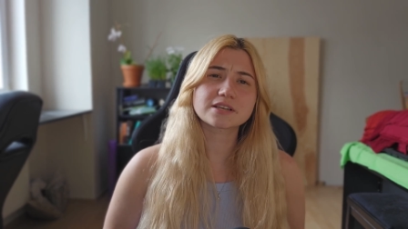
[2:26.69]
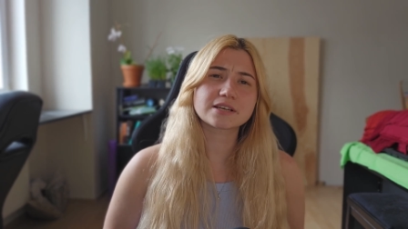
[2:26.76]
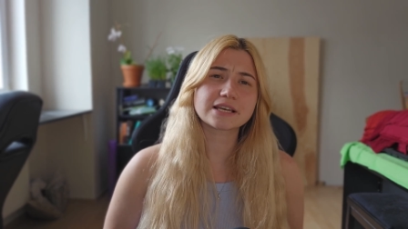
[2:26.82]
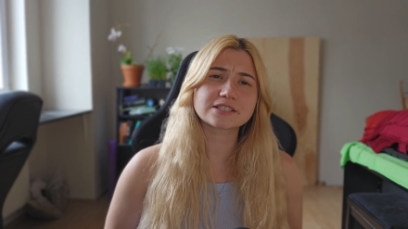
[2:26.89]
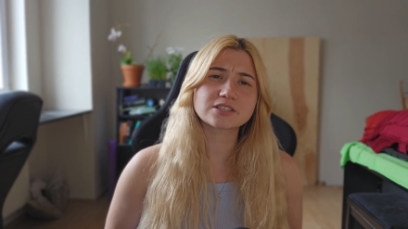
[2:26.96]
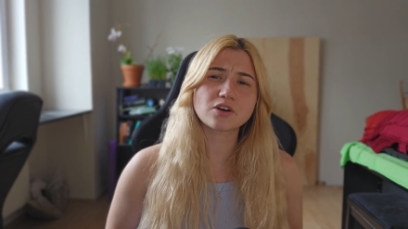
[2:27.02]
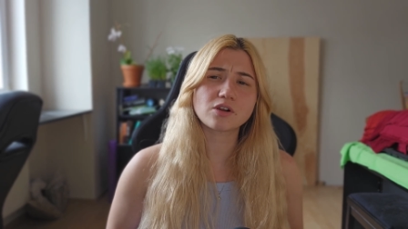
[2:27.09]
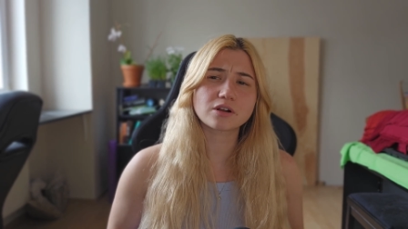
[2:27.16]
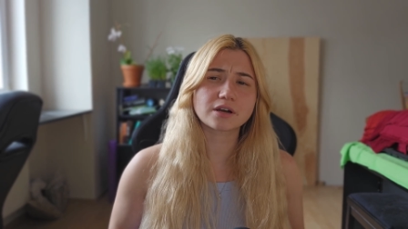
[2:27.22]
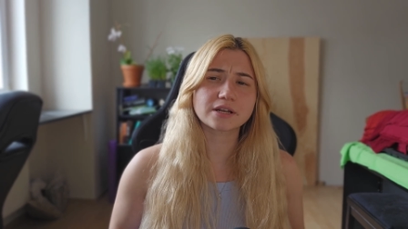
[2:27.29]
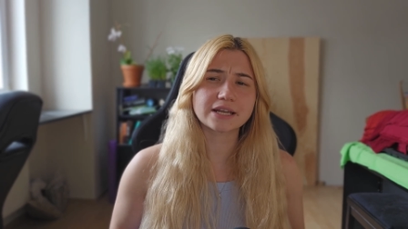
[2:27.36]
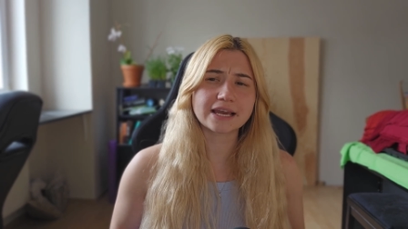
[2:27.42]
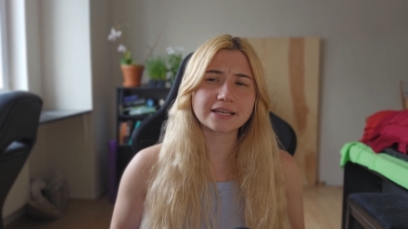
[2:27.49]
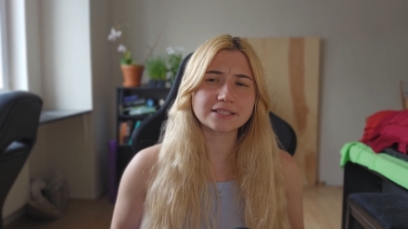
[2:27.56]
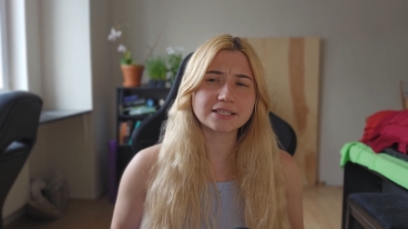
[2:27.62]
it's all
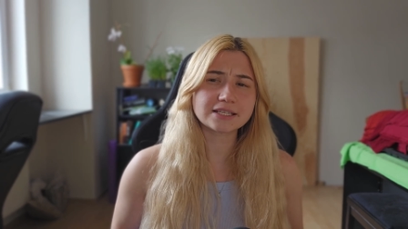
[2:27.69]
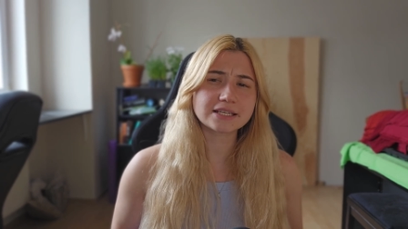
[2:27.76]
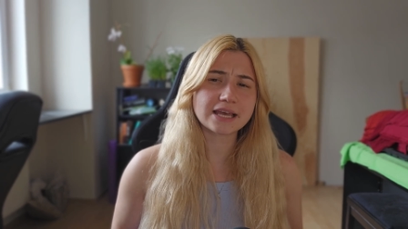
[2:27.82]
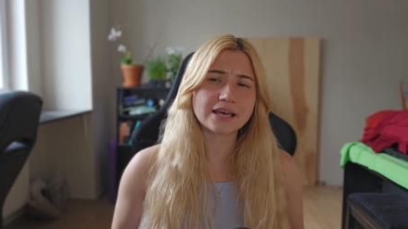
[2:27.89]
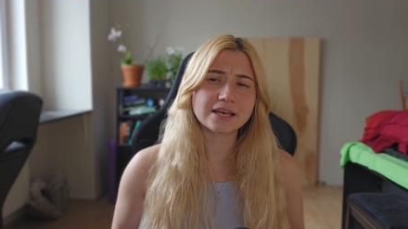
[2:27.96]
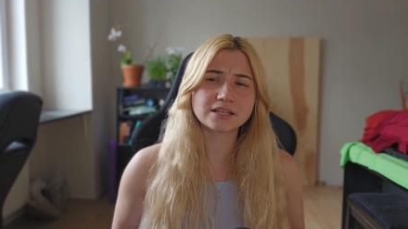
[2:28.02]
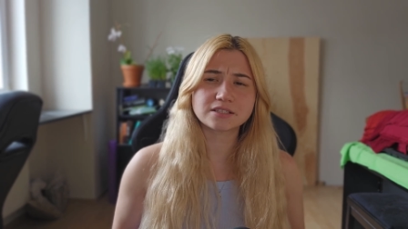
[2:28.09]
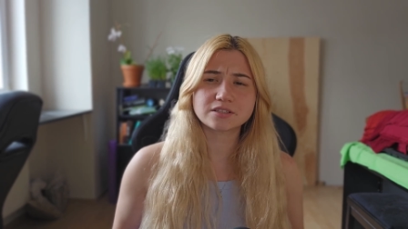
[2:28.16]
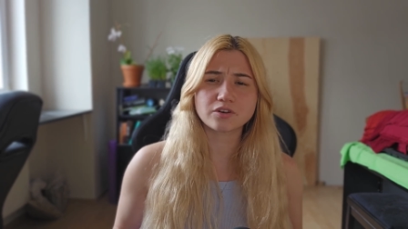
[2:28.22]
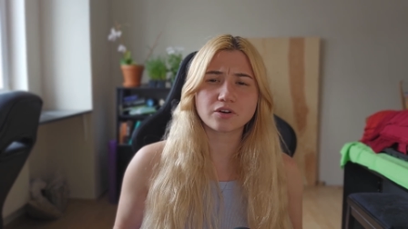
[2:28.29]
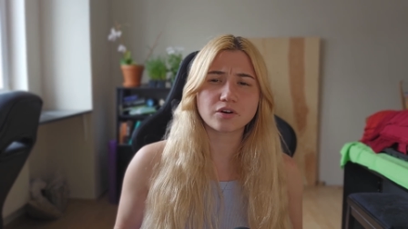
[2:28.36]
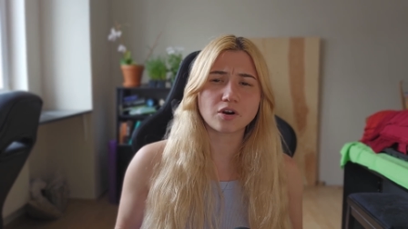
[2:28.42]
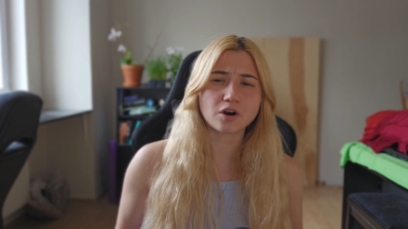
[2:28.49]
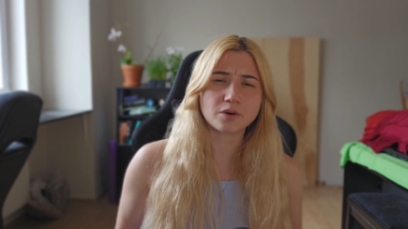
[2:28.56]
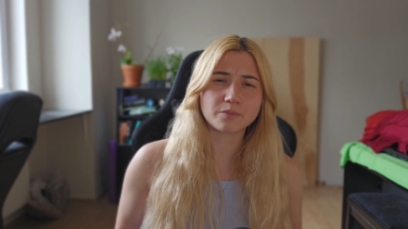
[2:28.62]
connected and
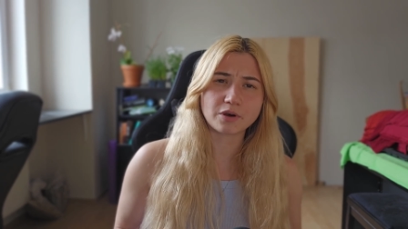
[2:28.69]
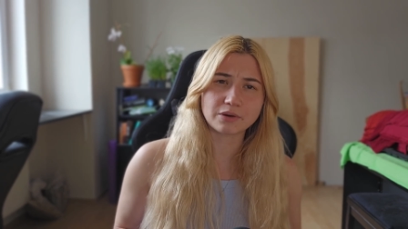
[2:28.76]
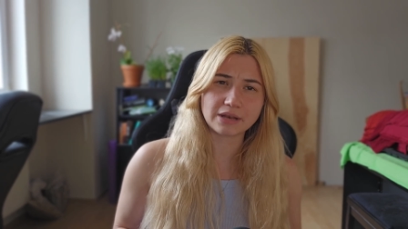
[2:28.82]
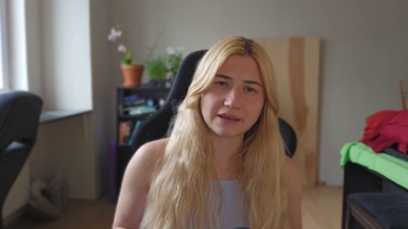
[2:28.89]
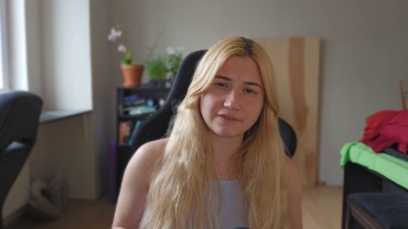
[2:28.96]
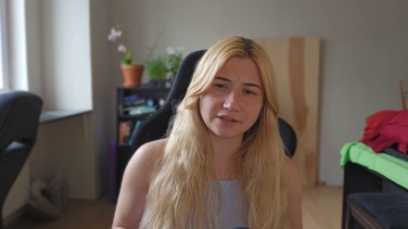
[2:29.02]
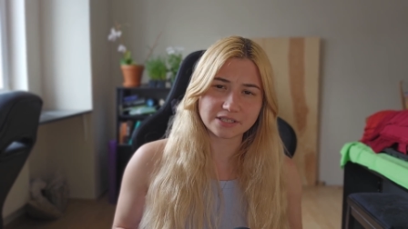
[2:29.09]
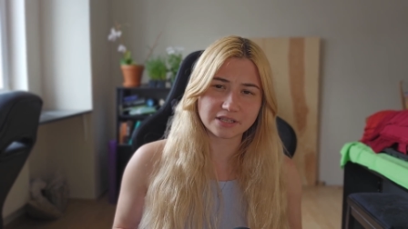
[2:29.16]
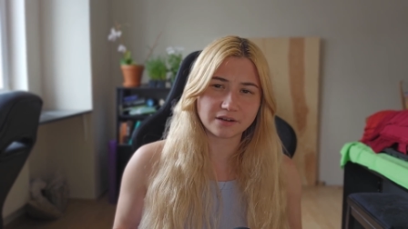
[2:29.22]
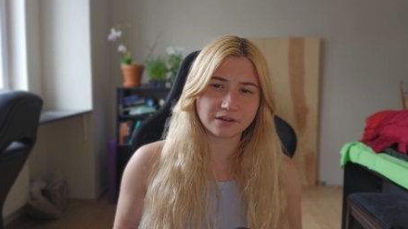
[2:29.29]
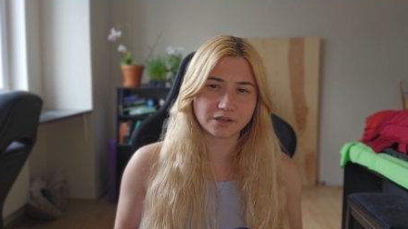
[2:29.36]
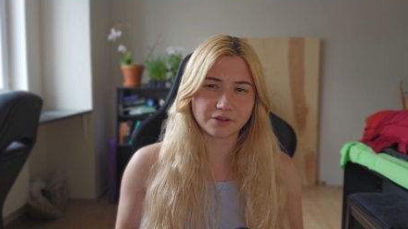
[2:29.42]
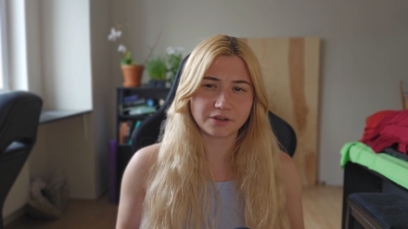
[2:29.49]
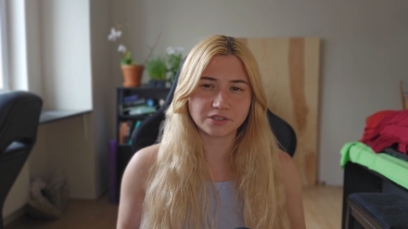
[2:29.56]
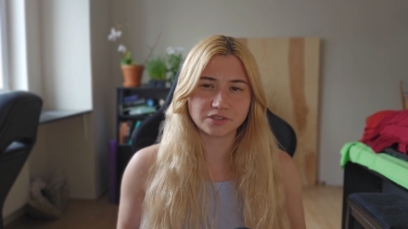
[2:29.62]
your hormone levels are
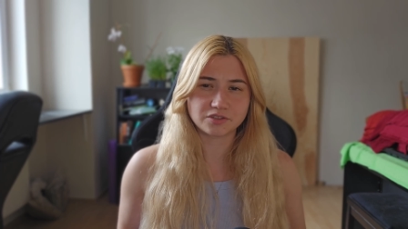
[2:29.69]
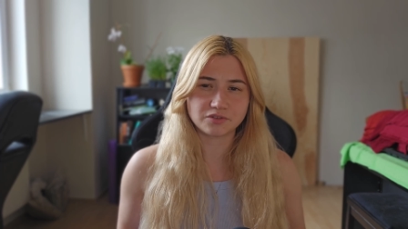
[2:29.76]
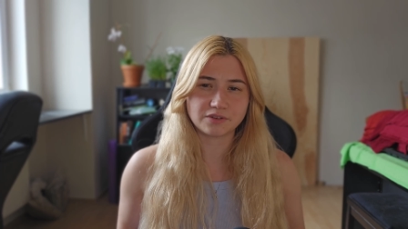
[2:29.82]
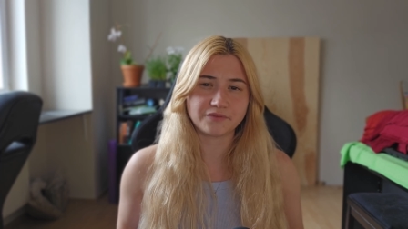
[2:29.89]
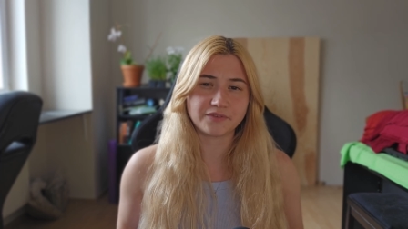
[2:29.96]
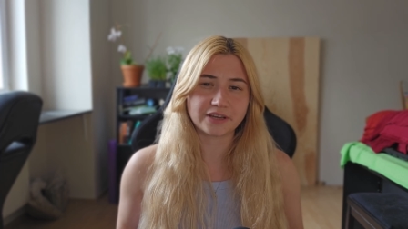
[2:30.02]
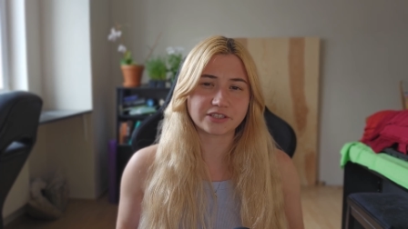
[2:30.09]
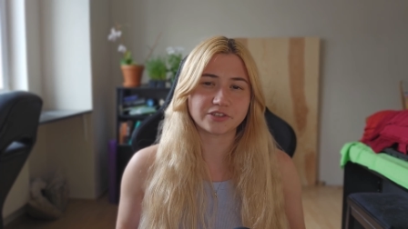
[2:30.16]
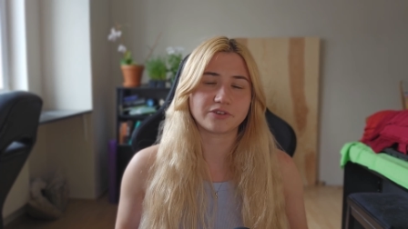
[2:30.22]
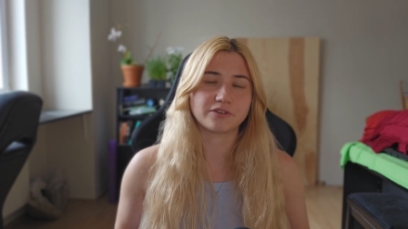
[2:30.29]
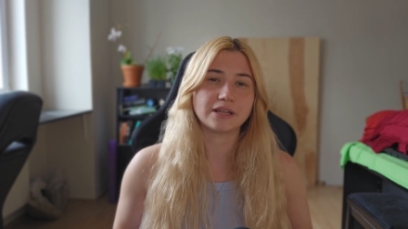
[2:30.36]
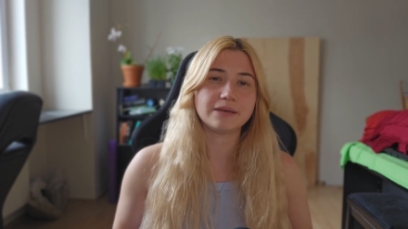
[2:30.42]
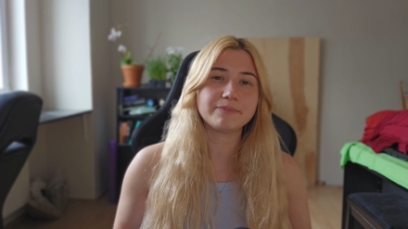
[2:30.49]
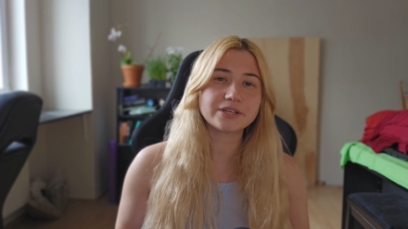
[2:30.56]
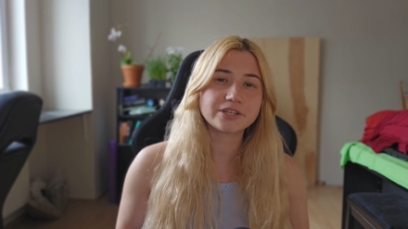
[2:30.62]
going to affect your
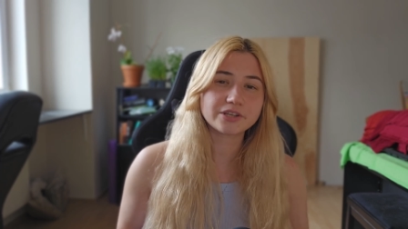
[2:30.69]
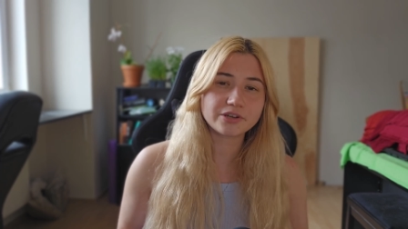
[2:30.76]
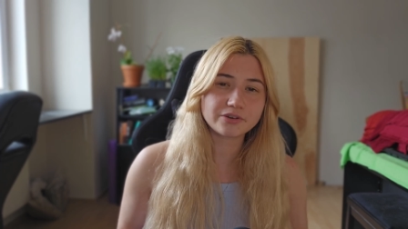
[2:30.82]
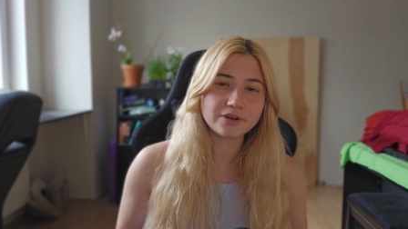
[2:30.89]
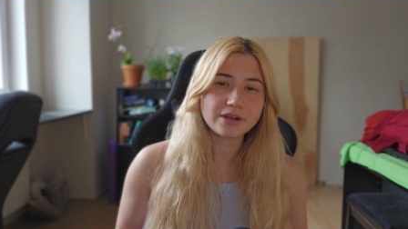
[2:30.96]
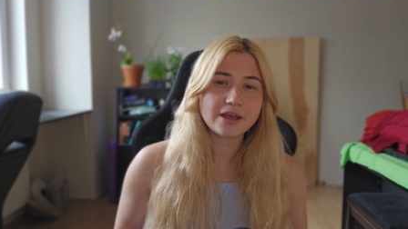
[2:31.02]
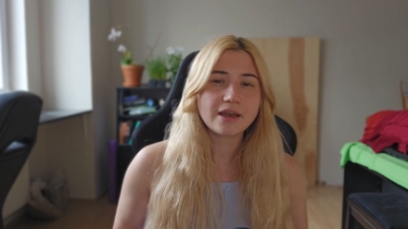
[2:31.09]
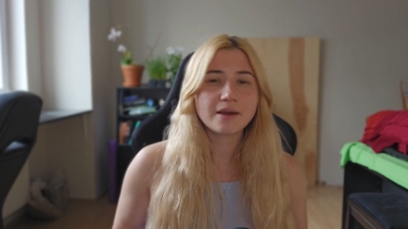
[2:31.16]
libido,